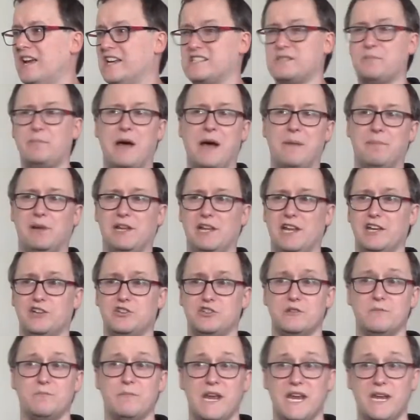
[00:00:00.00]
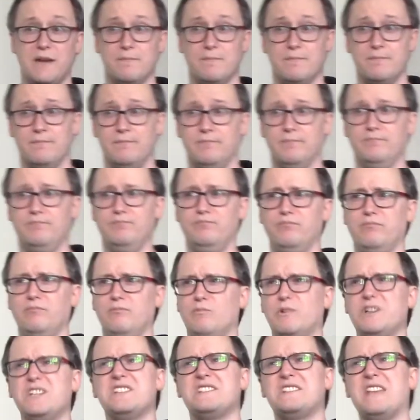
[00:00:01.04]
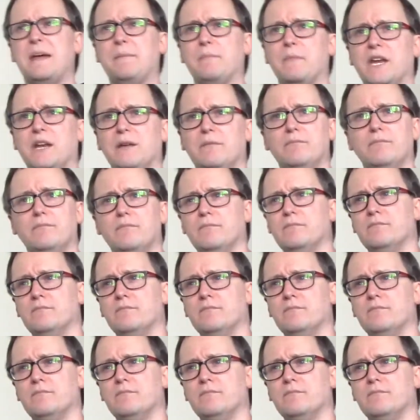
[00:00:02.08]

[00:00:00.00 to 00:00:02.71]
as a population mean. What does that mean?